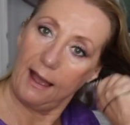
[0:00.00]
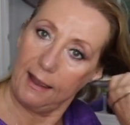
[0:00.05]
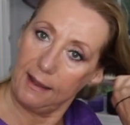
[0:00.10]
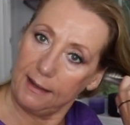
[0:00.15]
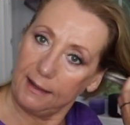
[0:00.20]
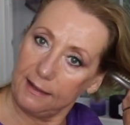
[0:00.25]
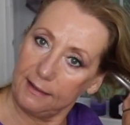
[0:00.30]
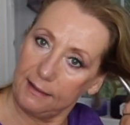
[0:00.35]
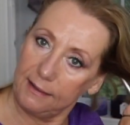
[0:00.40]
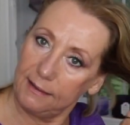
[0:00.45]

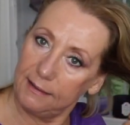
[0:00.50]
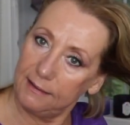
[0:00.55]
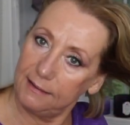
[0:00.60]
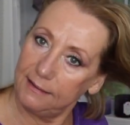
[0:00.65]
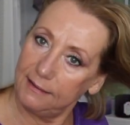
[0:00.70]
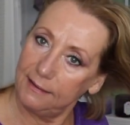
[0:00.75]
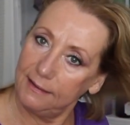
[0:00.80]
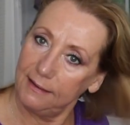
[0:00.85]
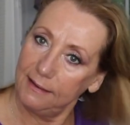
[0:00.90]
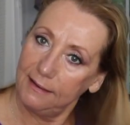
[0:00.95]
I
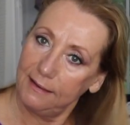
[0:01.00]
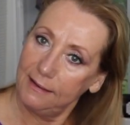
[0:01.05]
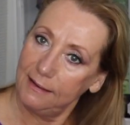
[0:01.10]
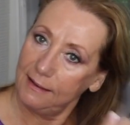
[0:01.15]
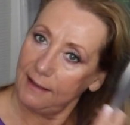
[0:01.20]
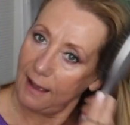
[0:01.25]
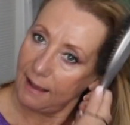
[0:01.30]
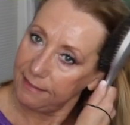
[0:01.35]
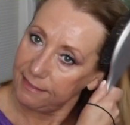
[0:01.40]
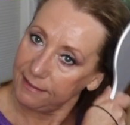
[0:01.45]

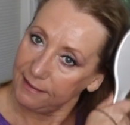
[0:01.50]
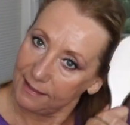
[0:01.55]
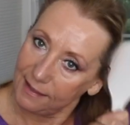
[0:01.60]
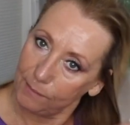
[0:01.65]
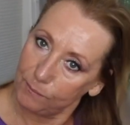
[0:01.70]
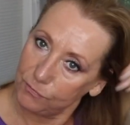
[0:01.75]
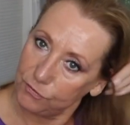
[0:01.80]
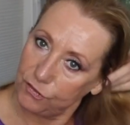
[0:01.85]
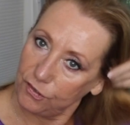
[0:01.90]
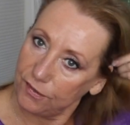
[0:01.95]
I think
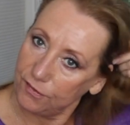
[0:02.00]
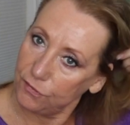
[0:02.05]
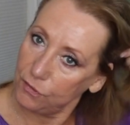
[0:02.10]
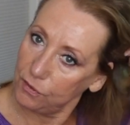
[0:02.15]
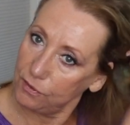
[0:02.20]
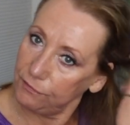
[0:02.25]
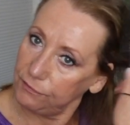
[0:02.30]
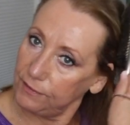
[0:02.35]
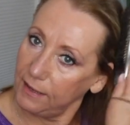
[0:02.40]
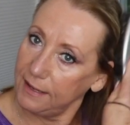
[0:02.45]
I'm just
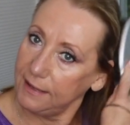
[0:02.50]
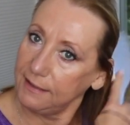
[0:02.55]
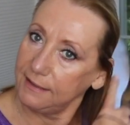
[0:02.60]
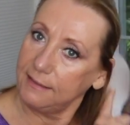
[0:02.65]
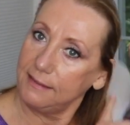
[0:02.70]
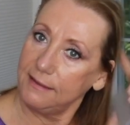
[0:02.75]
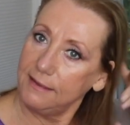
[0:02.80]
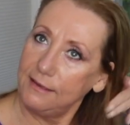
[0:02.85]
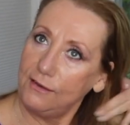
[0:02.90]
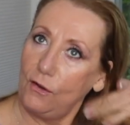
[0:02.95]
sort of
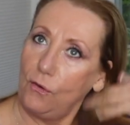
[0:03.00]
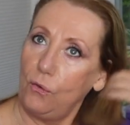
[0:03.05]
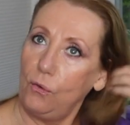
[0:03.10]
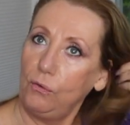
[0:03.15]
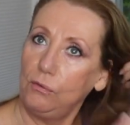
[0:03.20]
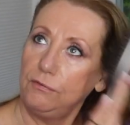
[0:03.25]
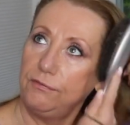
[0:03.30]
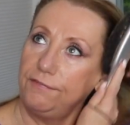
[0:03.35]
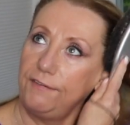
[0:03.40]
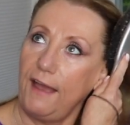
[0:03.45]
like the
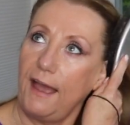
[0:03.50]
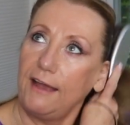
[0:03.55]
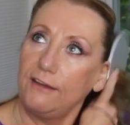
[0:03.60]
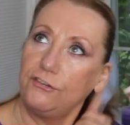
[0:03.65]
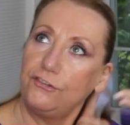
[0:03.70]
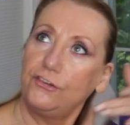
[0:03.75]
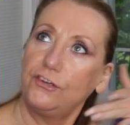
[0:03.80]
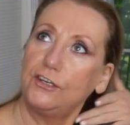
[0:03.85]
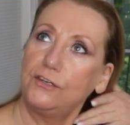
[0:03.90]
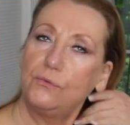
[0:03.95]

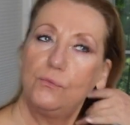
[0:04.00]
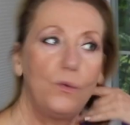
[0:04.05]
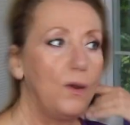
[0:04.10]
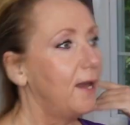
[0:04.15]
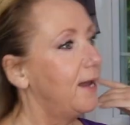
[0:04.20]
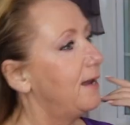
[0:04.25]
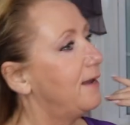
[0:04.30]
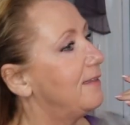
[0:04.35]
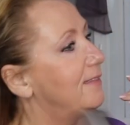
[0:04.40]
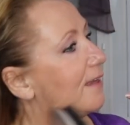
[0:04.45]
old-fashioned
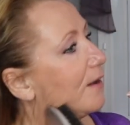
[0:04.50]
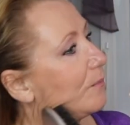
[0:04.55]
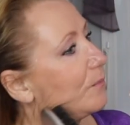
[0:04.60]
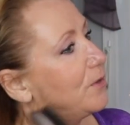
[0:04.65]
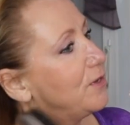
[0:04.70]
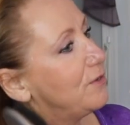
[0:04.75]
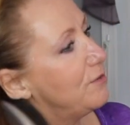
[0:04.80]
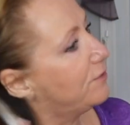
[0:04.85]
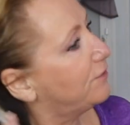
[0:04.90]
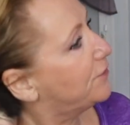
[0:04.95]
way that
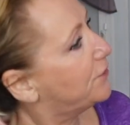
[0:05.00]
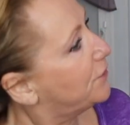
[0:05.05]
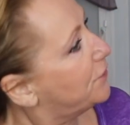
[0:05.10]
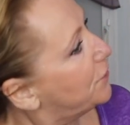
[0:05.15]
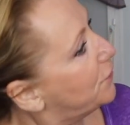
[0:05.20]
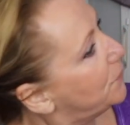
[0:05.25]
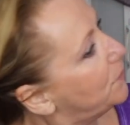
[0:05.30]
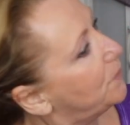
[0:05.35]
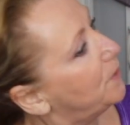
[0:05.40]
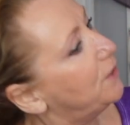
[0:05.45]
we used to
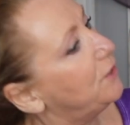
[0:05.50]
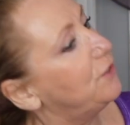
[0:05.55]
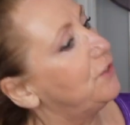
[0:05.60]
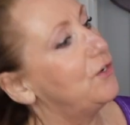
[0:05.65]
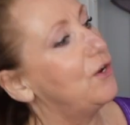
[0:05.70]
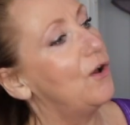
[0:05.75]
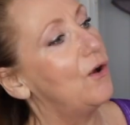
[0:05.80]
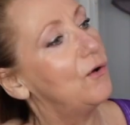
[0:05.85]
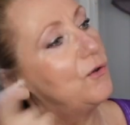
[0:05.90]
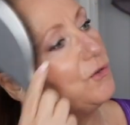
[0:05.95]
do it,
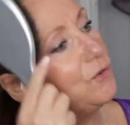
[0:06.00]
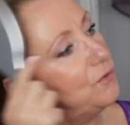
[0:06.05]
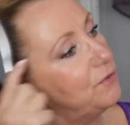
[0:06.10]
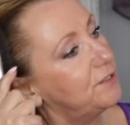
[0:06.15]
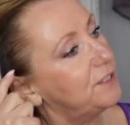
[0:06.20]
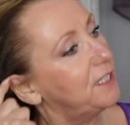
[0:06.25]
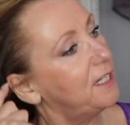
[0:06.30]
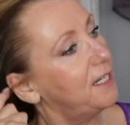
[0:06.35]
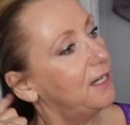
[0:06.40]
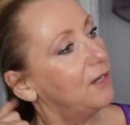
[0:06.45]
you know,
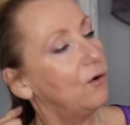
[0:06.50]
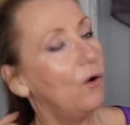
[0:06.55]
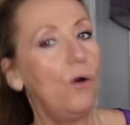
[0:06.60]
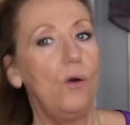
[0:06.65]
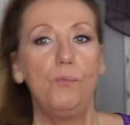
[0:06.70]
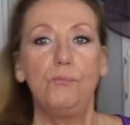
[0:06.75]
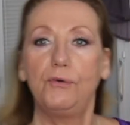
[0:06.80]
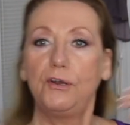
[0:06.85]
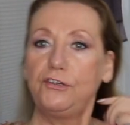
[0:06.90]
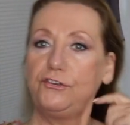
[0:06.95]
used to hear,
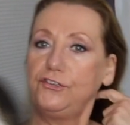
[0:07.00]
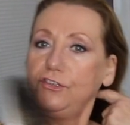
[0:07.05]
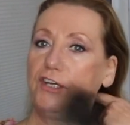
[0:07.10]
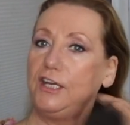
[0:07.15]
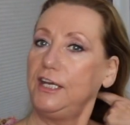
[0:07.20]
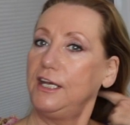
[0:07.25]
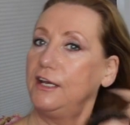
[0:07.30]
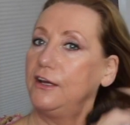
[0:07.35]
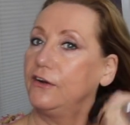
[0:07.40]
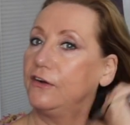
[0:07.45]
oh, brush your
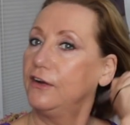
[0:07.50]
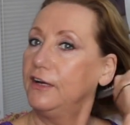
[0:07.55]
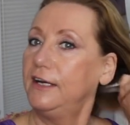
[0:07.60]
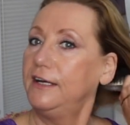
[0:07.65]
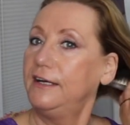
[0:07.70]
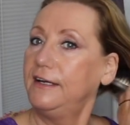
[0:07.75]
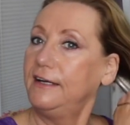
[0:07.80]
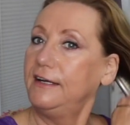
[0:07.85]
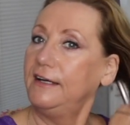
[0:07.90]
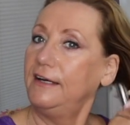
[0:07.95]
hair,
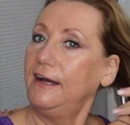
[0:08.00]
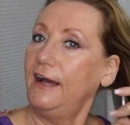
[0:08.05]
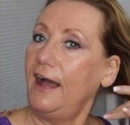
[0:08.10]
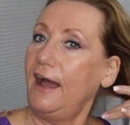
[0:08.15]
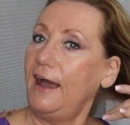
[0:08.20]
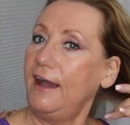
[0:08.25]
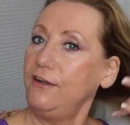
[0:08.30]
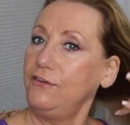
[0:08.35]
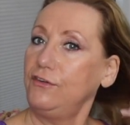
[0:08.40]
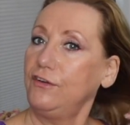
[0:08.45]

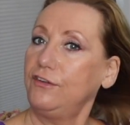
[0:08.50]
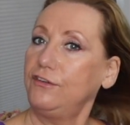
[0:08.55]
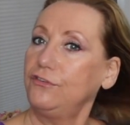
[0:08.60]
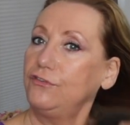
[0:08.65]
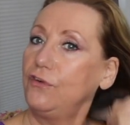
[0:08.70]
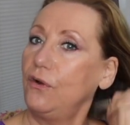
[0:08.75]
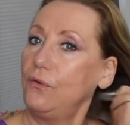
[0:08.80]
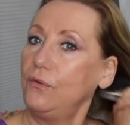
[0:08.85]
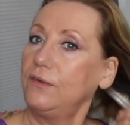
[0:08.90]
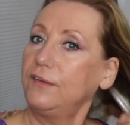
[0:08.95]
100
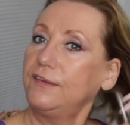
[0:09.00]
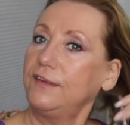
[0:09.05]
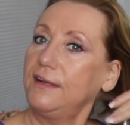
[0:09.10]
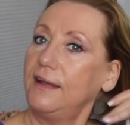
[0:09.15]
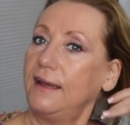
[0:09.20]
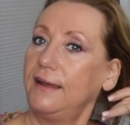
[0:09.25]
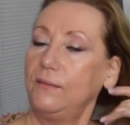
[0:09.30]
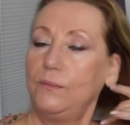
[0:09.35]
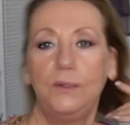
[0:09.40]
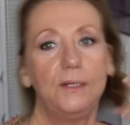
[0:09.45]
strokes a
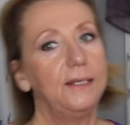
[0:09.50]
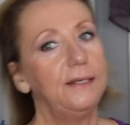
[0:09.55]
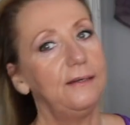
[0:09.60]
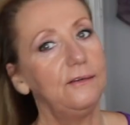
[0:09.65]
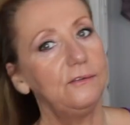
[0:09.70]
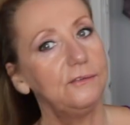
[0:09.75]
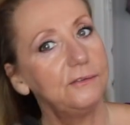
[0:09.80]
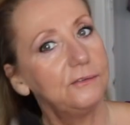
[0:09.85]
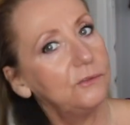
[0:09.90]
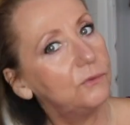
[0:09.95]
night. Well, I
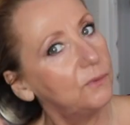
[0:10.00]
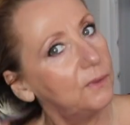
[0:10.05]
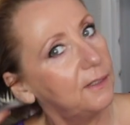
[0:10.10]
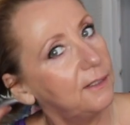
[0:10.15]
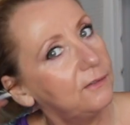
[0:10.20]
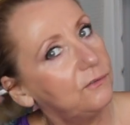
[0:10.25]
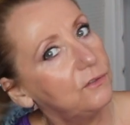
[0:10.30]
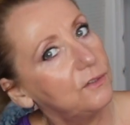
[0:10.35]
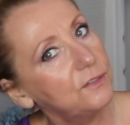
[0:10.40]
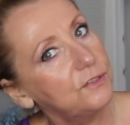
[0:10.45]
don't do
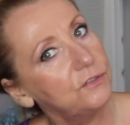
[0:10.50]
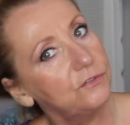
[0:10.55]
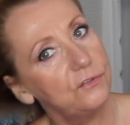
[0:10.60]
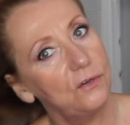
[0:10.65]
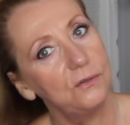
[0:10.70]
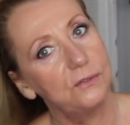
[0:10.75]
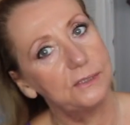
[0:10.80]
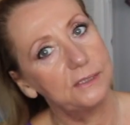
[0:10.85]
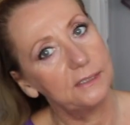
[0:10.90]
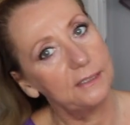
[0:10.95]
100
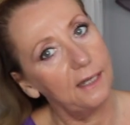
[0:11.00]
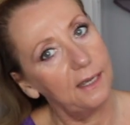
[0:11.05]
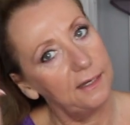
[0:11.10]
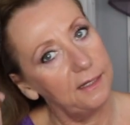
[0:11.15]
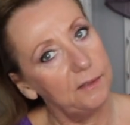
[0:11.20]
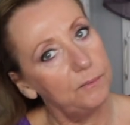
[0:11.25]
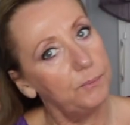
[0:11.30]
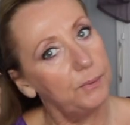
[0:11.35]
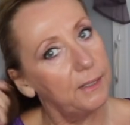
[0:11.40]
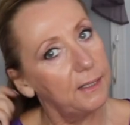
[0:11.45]
strokes a
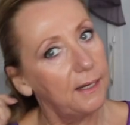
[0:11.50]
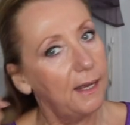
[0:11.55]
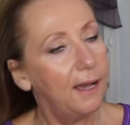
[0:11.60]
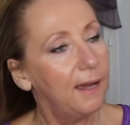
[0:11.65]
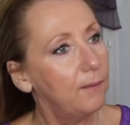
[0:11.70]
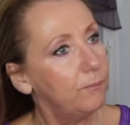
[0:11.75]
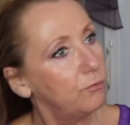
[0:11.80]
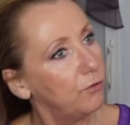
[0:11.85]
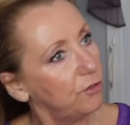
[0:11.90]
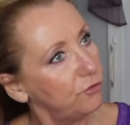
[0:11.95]
night, but
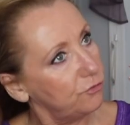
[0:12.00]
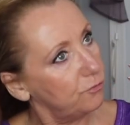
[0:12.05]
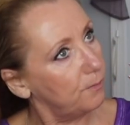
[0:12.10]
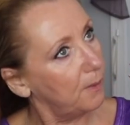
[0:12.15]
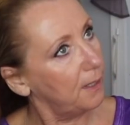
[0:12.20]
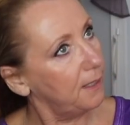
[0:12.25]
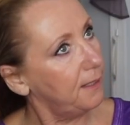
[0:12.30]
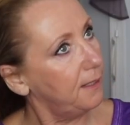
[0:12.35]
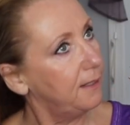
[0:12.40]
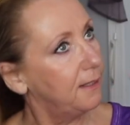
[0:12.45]
I brush
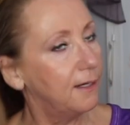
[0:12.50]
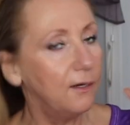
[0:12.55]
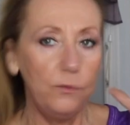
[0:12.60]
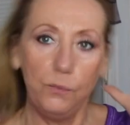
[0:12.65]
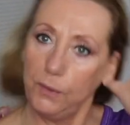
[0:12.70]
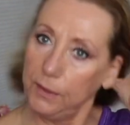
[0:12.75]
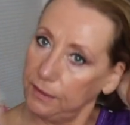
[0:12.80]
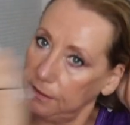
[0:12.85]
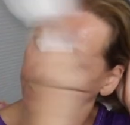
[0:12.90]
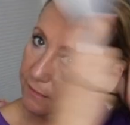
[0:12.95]
my hair
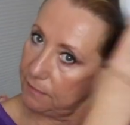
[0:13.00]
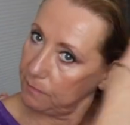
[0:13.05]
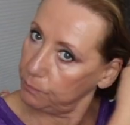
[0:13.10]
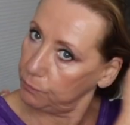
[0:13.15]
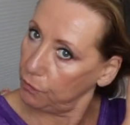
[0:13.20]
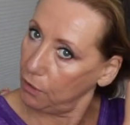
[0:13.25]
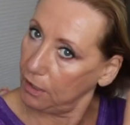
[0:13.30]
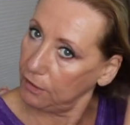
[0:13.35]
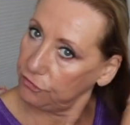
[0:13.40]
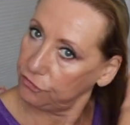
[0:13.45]
with this
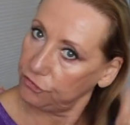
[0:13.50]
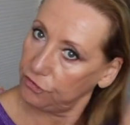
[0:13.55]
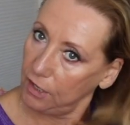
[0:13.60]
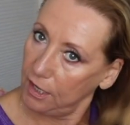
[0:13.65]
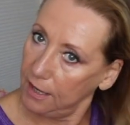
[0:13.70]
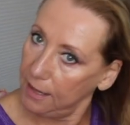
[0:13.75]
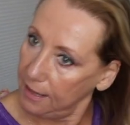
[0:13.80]
brush